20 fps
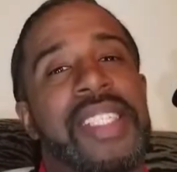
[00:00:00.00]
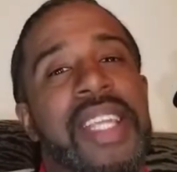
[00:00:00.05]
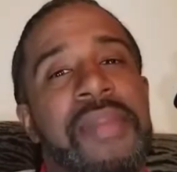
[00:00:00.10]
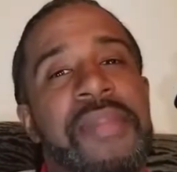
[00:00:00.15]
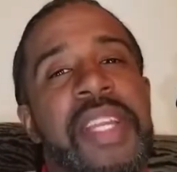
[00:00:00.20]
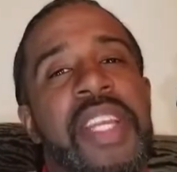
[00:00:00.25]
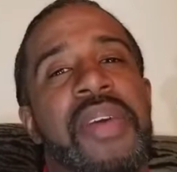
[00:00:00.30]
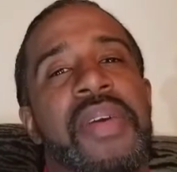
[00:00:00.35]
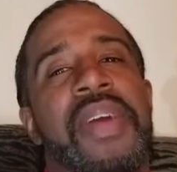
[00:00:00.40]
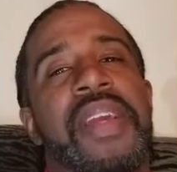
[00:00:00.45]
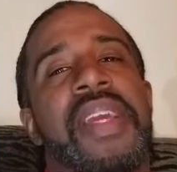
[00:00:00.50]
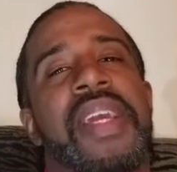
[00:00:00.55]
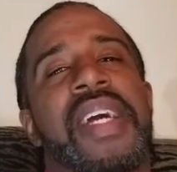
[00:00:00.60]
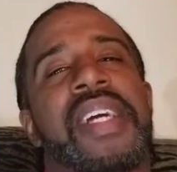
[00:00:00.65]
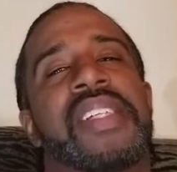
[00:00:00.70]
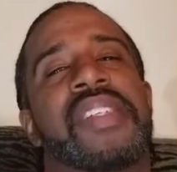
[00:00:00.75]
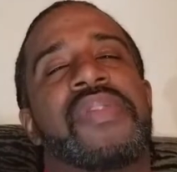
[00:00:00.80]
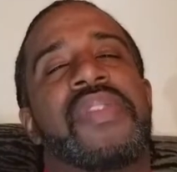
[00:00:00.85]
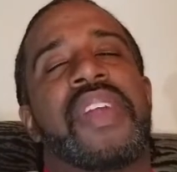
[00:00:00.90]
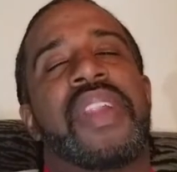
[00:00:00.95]
let me know how you
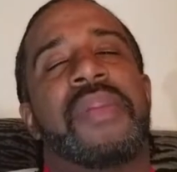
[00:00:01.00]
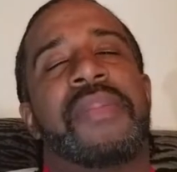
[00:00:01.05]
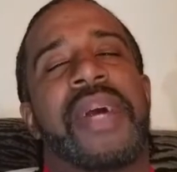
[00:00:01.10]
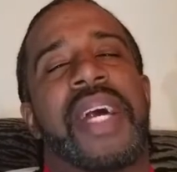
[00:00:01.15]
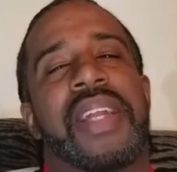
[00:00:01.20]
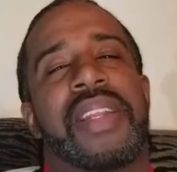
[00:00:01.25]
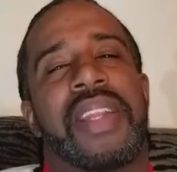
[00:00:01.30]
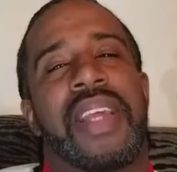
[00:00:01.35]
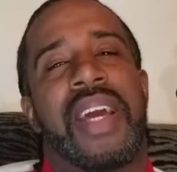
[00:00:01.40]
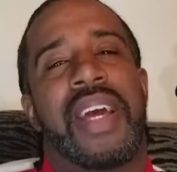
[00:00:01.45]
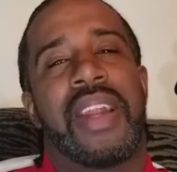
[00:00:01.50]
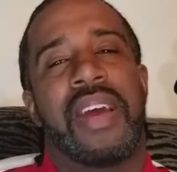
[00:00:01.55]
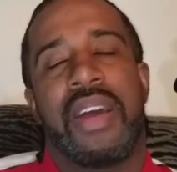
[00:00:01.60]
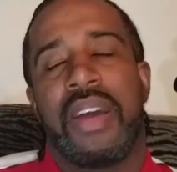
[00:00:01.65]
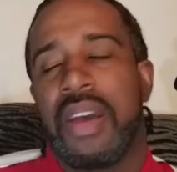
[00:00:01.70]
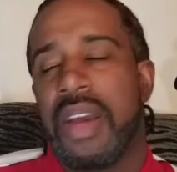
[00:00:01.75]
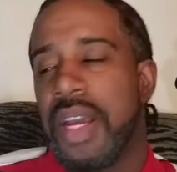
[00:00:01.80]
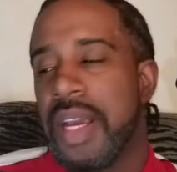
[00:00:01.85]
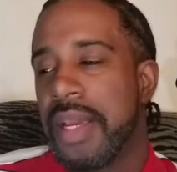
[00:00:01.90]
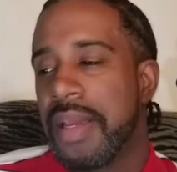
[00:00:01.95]
guys feel about that,
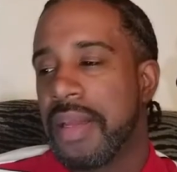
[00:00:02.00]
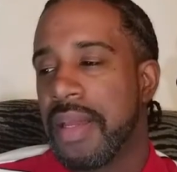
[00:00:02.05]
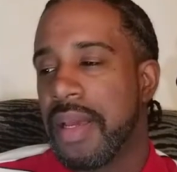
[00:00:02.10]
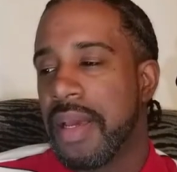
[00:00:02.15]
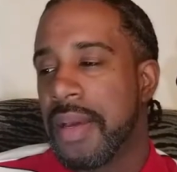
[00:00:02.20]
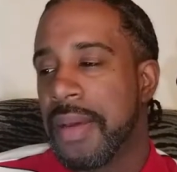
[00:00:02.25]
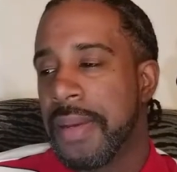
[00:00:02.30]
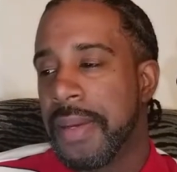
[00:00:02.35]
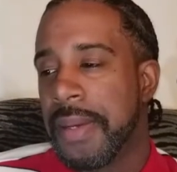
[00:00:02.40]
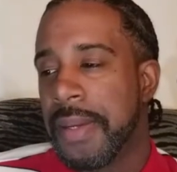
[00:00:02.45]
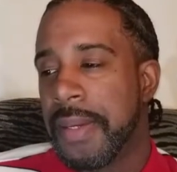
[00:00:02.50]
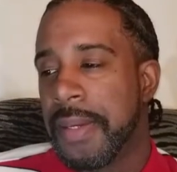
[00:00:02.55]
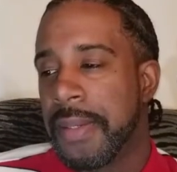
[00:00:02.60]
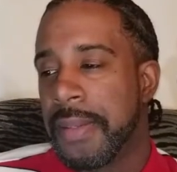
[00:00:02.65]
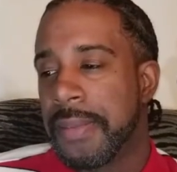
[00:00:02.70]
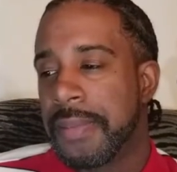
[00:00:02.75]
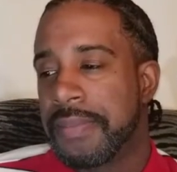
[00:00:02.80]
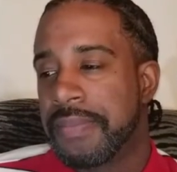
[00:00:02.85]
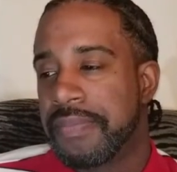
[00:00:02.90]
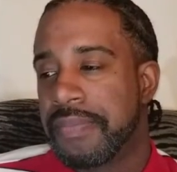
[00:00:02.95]
alright? Um,
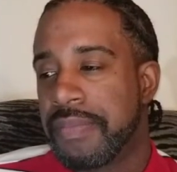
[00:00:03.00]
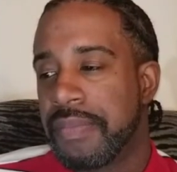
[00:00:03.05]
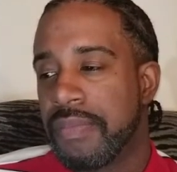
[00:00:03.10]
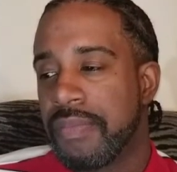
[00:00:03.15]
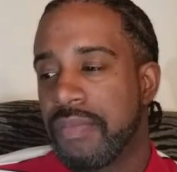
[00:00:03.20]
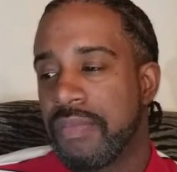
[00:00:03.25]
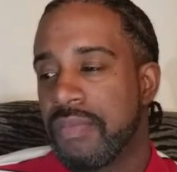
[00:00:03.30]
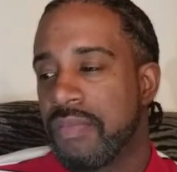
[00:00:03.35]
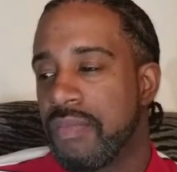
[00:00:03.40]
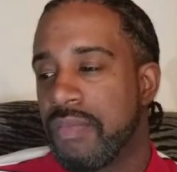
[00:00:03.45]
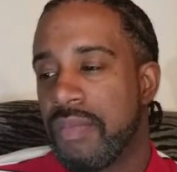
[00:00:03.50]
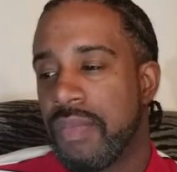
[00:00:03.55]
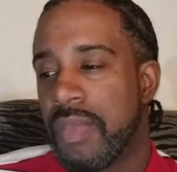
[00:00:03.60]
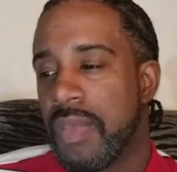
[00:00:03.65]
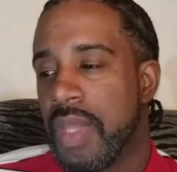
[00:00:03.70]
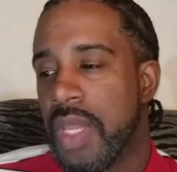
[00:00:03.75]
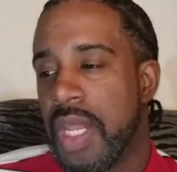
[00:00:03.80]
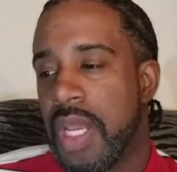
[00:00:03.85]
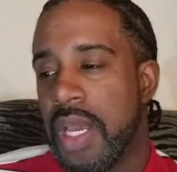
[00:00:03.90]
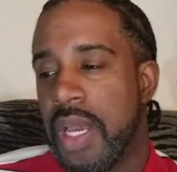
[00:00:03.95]

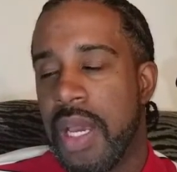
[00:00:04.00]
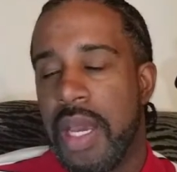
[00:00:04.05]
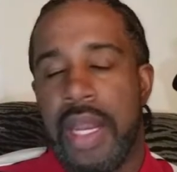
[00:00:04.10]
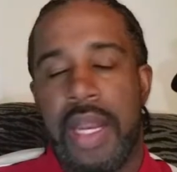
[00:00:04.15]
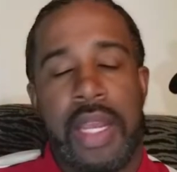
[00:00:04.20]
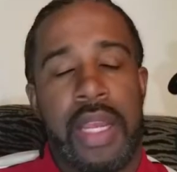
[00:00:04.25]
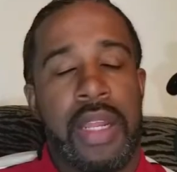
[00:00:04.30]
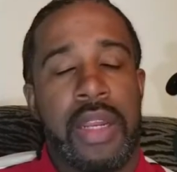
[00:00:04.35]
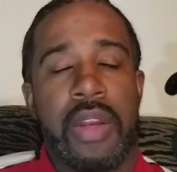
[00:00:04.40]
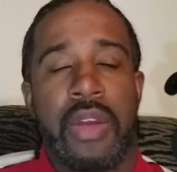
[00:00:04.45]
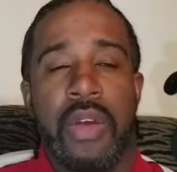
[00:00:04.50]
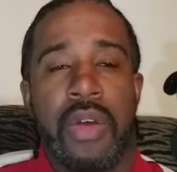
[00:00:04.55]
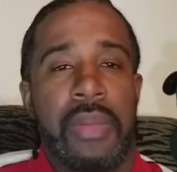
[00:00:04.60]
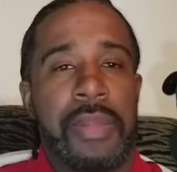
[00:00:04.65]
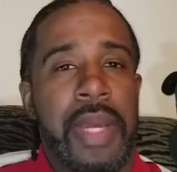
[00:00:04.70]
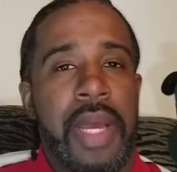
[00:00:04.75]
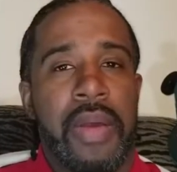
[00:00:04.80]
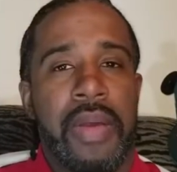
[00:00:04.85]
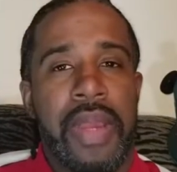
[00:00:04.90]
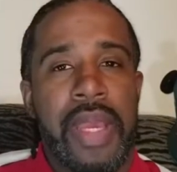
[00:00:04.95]
I didn't know
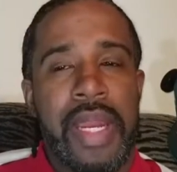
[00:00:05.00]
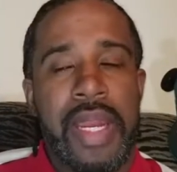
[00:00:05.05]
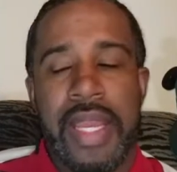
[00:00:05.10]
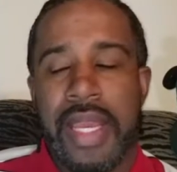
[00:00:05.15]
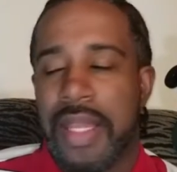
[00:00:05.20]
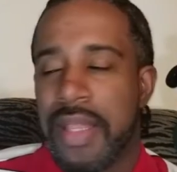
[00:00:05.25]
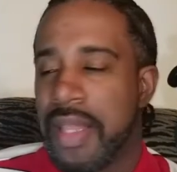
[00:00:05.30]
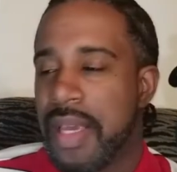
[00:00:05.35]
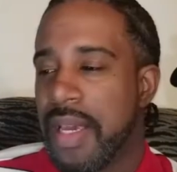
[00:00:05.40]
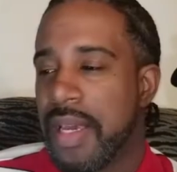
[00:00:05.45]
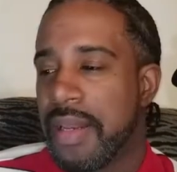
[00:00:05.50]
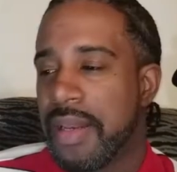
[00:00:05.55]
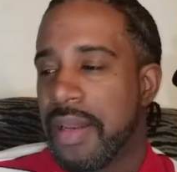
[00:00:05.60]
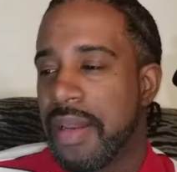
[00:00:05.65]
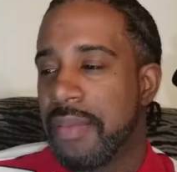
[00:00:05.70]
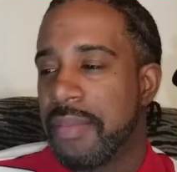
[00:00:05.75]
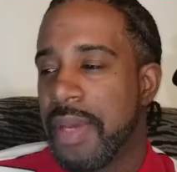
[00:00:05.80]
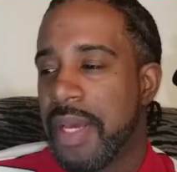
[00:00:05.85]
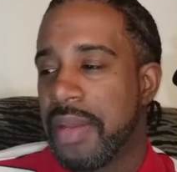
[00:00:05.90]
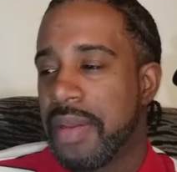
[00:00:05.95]
about any of that,
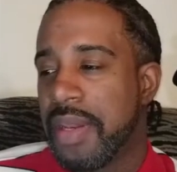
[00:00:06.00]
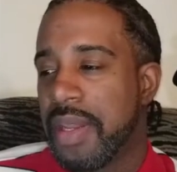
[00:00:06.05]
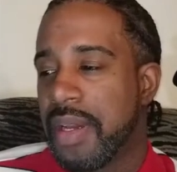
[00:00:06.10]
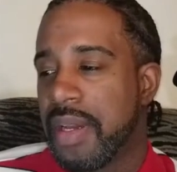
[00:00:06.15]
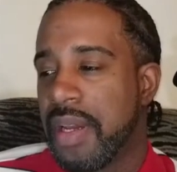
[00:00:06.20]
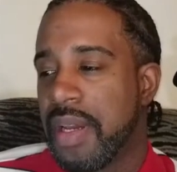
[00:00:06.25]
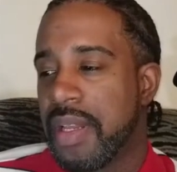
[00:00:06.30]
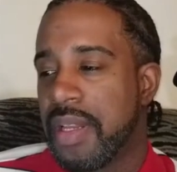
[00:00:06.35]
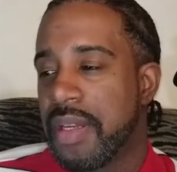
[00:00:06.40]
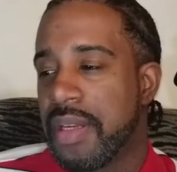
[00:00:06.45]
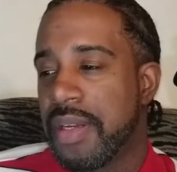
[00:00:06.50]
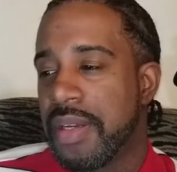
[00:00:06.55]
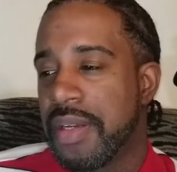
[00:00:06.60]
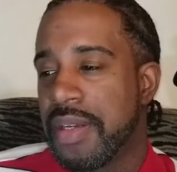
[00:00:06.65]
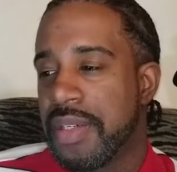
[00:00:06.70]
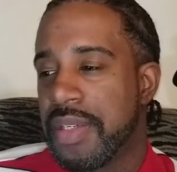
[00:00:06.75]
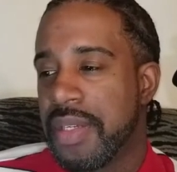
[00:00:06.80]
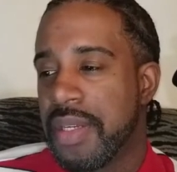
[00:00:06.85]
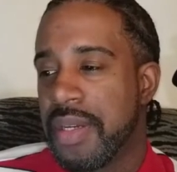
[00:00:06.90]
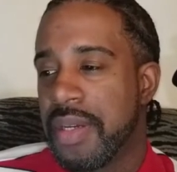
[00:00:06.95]
about the
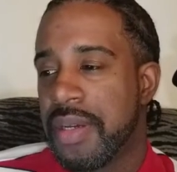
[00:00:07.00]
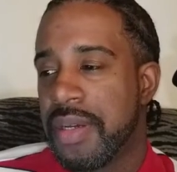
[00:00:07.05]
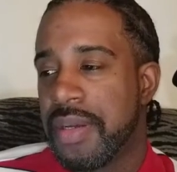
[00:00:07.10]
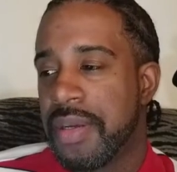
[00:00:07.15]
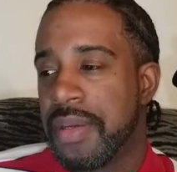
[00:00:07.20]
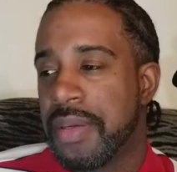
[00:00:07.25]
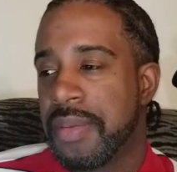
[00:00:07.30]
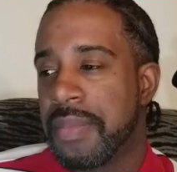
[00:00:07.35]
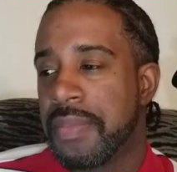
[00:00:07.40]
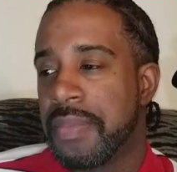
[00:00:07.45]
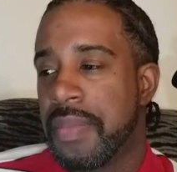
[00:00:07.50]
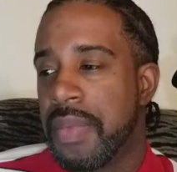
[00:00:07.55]
colors. Um,